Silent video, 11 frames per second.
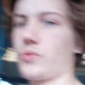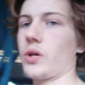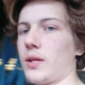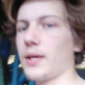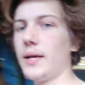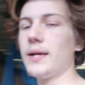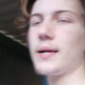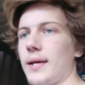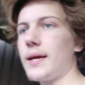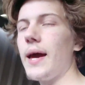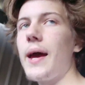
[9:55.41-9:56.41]
clean it
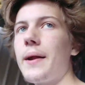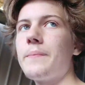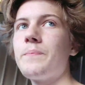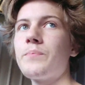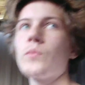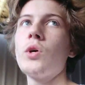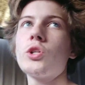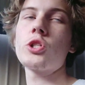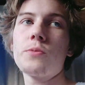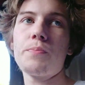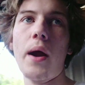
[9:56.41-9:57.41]
again
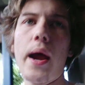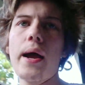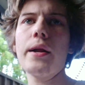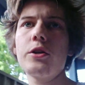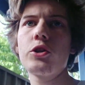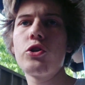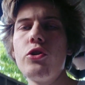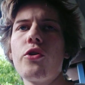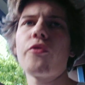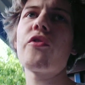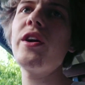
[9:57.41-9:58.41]
spray it 2
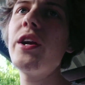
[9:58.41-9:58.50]
to 3